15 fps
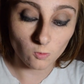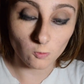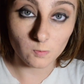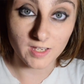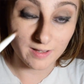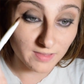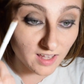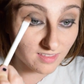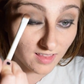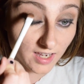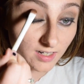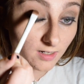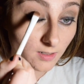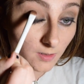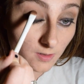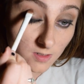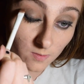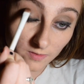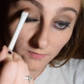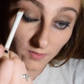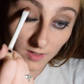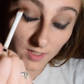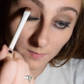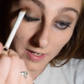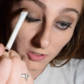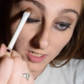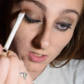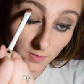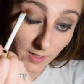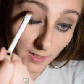Okay, block the light. So I'm going to fill in my
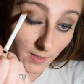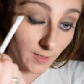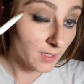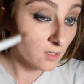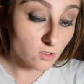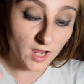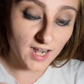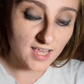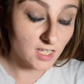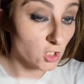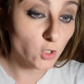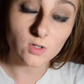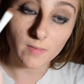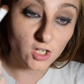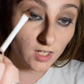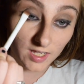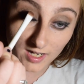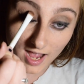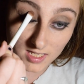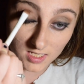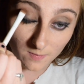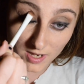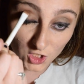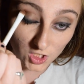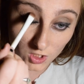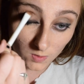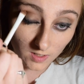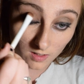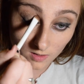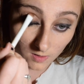crease right here. So it kind of has like two dimensions, like it adds dimension
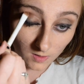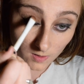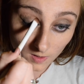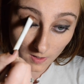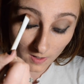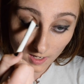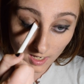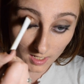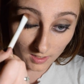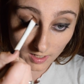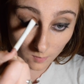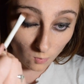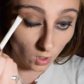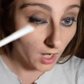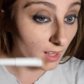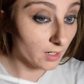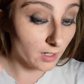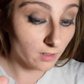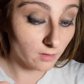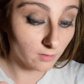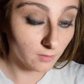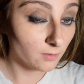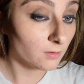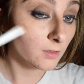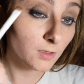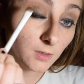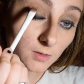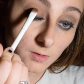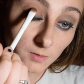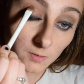to it, and like more color.
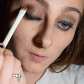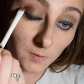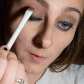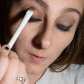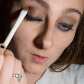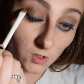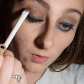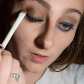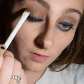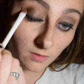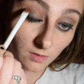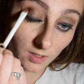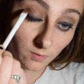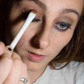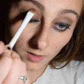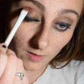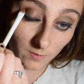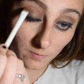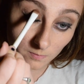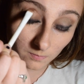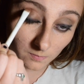So there we go.